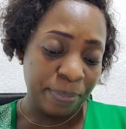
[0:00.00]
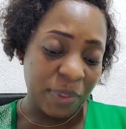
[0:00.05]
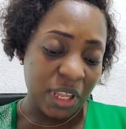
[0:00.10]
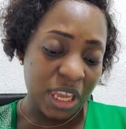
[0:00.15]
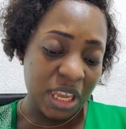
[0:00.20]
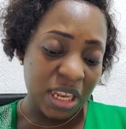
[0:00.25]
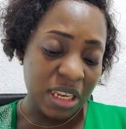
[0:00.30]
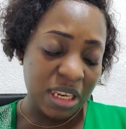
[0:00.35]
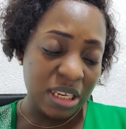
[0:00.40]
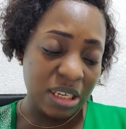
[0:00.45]

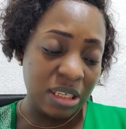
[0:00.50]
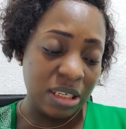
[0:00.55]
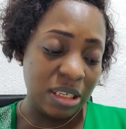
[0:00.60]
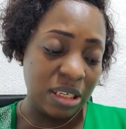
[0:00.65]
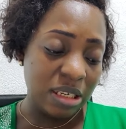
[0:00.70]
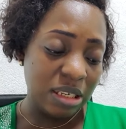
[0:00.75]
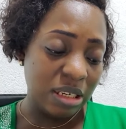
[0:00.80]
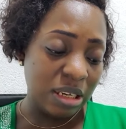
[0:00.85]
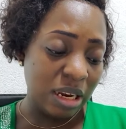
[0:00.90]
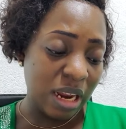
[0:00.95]
in this
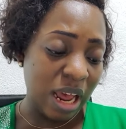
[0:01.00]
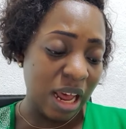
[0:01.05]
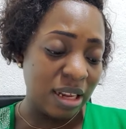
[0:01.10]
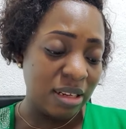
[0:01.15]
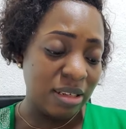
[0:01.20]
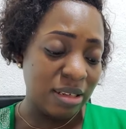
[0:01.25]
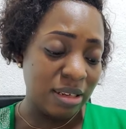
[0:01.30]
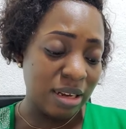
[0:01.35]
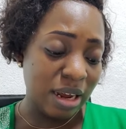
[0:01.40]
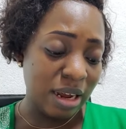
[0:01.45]
season.
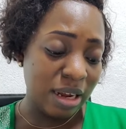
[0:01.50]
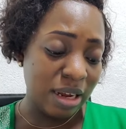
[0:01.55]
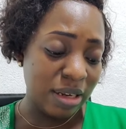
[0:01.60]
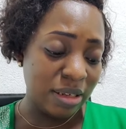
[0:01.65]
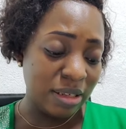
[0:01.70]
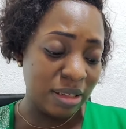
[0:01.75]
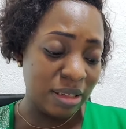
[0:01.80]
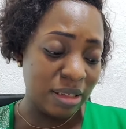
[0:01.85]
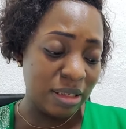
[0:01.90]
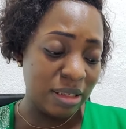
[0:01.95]
Isaiah
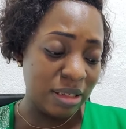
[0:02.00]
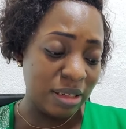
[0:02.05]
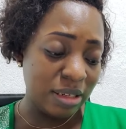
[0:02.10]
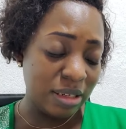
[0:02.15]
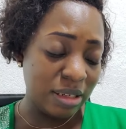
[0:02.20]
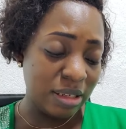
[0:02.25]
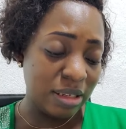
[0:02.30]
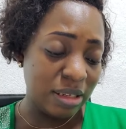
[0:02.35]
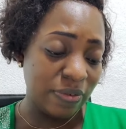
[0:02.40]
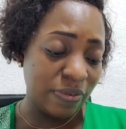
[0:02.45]

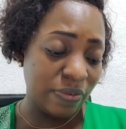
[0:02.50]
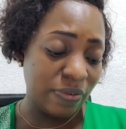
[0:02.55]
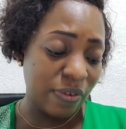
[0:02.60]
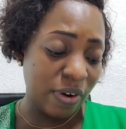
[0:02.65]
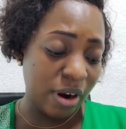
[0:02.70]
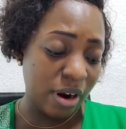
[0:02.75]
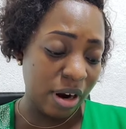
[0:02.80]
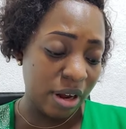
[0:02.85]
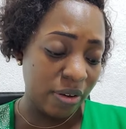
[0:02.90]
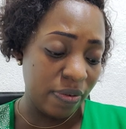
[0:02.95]

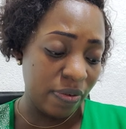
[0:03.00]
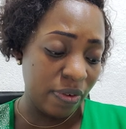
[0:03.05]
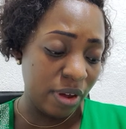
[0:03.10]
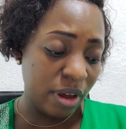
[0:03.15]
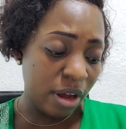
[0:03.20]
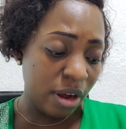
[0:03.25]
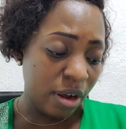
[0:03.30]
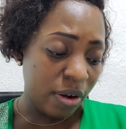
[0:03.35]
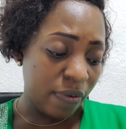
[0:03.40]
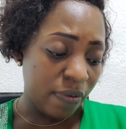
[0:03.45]
65
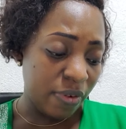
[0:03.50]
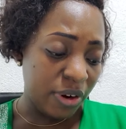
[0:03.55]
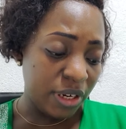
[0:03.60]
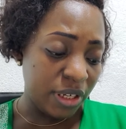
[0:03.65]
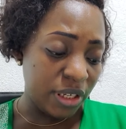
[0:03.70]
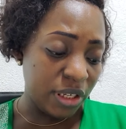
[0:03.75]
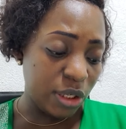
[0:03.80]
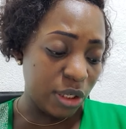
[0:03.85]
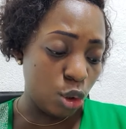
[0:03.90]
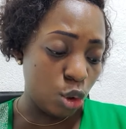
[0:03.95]

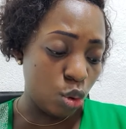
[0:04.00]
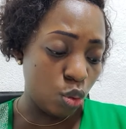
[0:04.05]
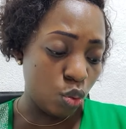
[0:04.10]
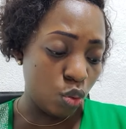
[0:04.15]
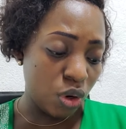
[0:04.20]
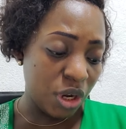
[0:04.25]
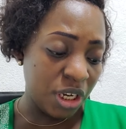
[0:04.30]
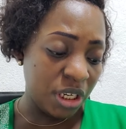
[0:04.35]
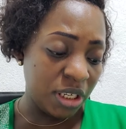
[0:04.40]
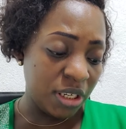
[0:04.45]
verses
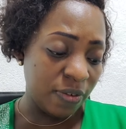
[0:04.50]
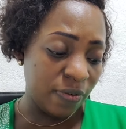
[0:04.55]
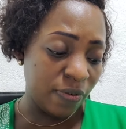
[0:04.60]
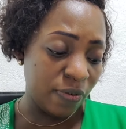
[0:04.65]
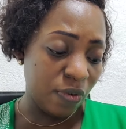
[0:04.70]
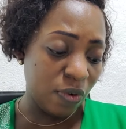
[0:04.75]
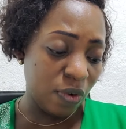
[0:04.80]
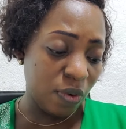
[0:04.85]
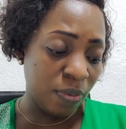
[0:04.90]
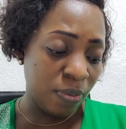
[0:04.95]

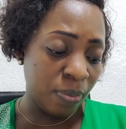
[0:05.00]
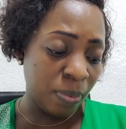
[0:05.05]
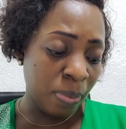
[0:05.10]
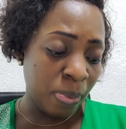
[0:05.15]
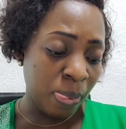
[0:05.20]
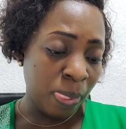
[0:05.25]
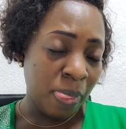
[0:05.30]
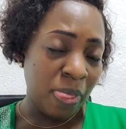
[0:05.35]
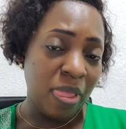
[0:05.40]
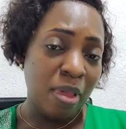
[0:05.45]
24.
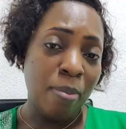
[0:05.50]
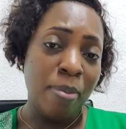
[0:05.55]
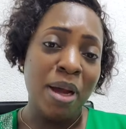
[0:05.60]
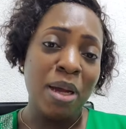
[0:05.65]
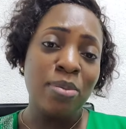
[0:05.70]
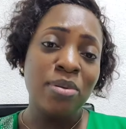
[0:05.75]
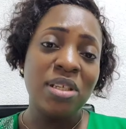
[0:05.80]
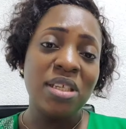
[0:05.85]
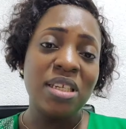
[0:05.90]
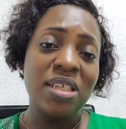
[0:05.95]
The
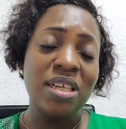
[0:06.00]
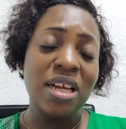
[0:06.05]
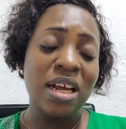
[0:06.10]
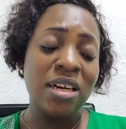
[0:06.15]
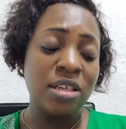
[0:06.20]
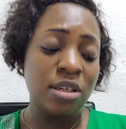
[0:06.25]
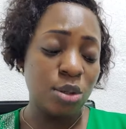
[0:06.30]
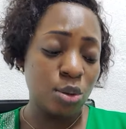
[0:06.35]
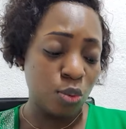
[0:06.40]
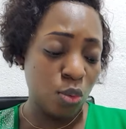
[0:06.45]
Bible says,
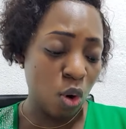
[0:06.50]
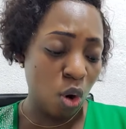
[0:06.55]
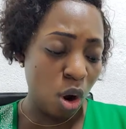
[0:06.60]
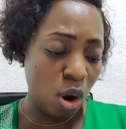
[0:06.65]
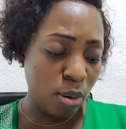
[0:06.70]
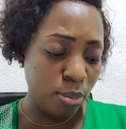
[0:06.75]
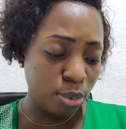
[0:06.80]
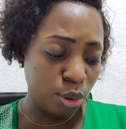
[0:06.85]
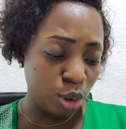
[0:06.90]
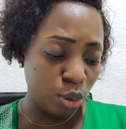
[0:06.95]
and it will
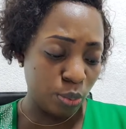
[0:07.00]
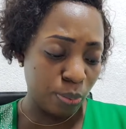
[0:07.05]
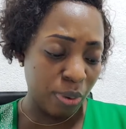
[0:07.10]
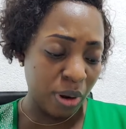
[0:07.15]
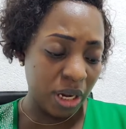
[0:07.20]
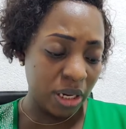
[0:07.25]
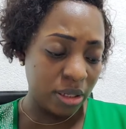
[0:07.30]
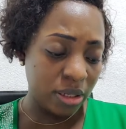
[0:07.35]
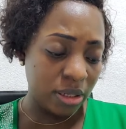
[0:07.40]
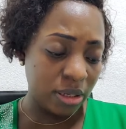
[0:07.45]
come to
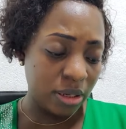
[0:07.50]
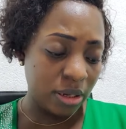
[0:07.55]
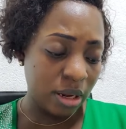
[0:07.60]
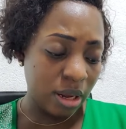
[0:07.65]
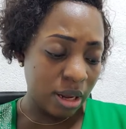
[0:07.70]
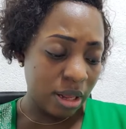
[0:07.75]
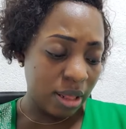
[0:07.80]
pass